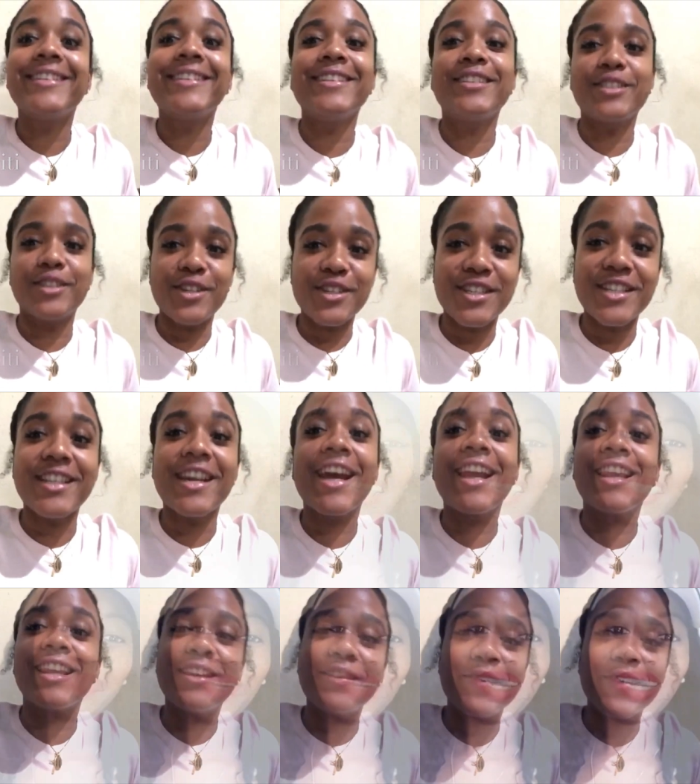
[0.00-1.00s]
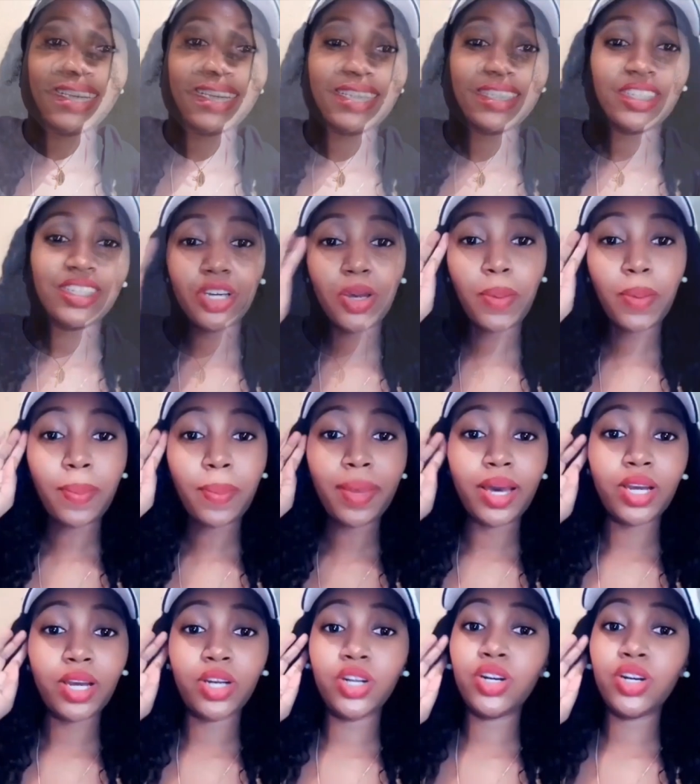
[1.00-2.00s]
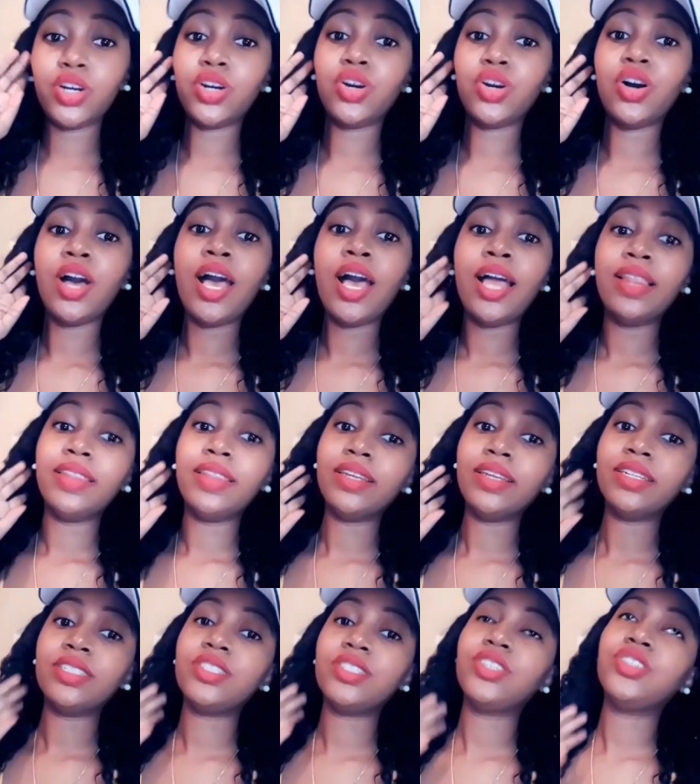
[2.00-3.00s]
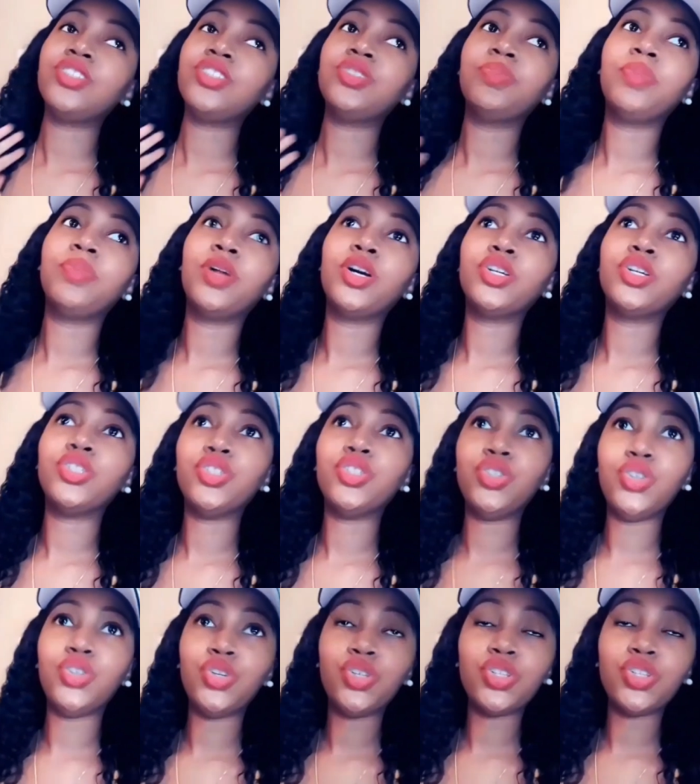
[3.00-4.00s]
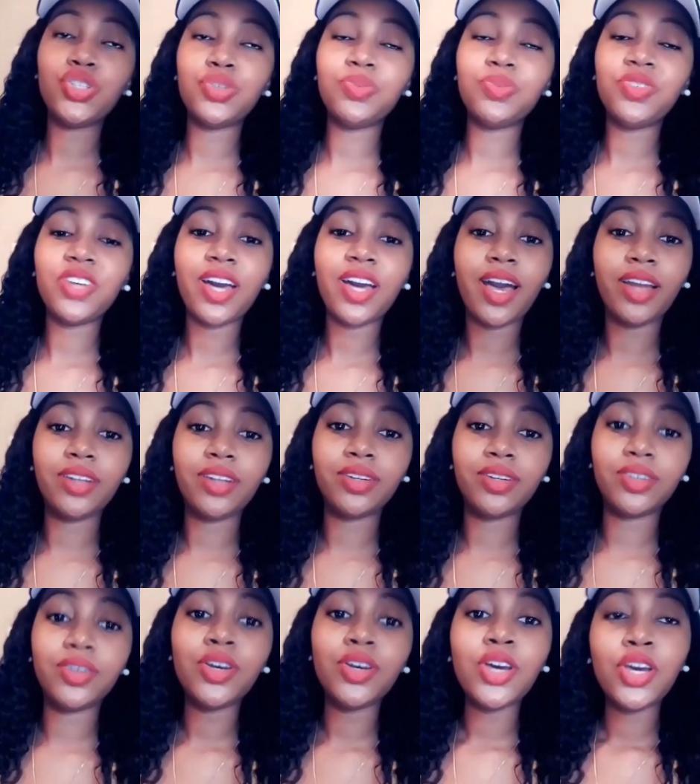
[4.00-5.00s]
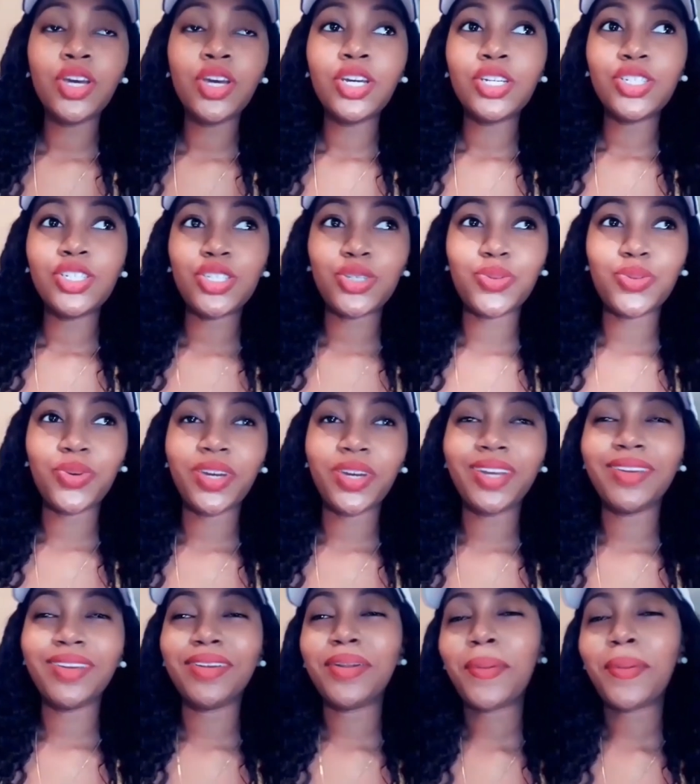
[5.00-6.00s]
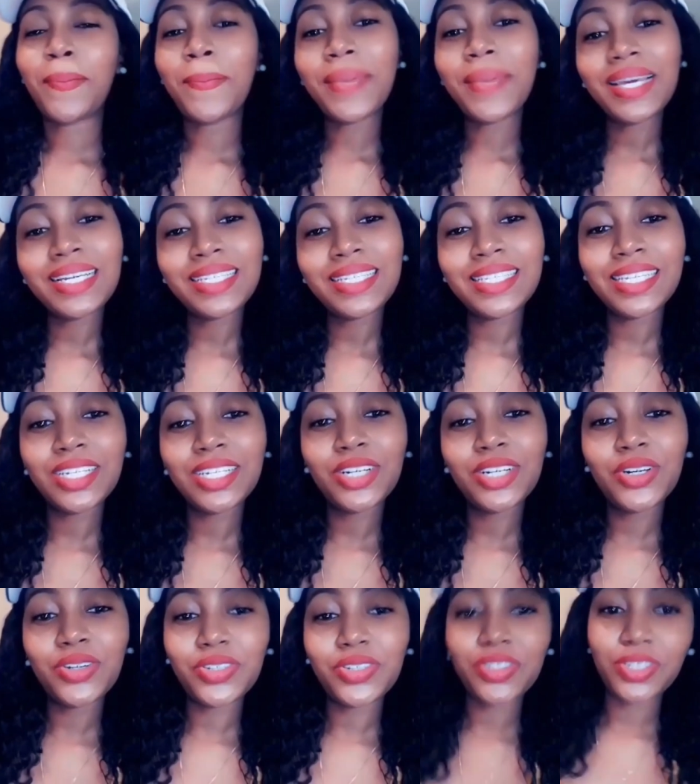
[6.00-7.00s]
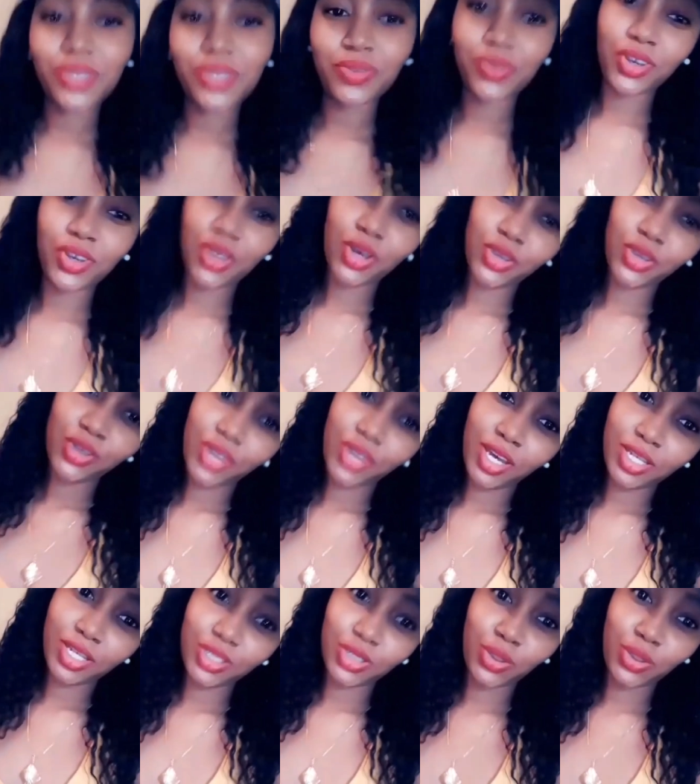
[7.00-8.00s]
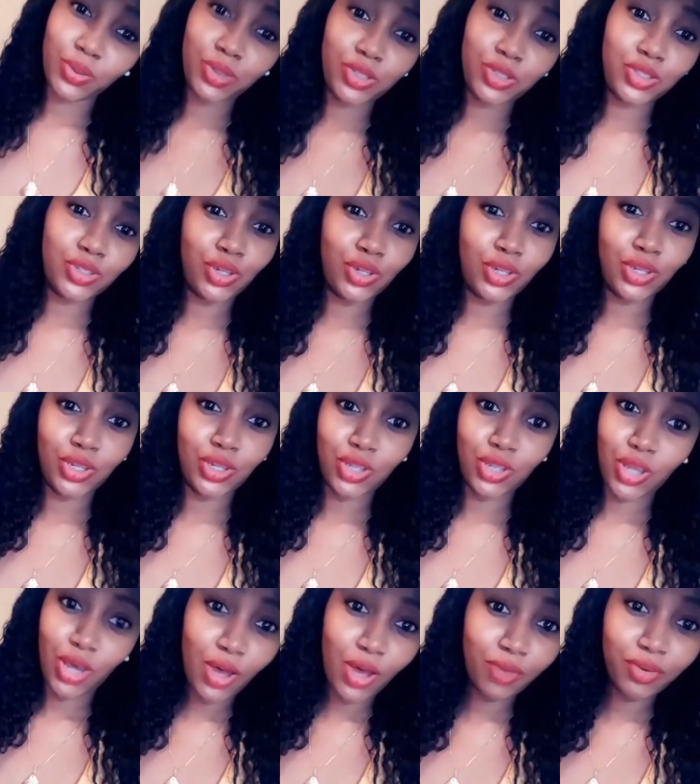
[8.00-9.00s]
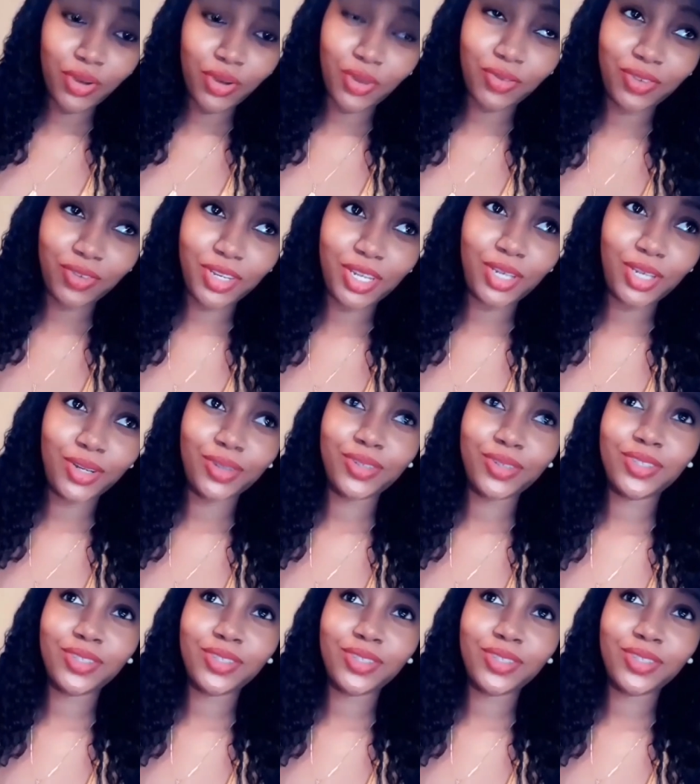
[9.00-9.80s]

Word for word: Sergine, I love you. Check out my girl, Lady Sergine Blog, new YouTube channel. She's working on amazing content for y'all. You guys going to love her videos.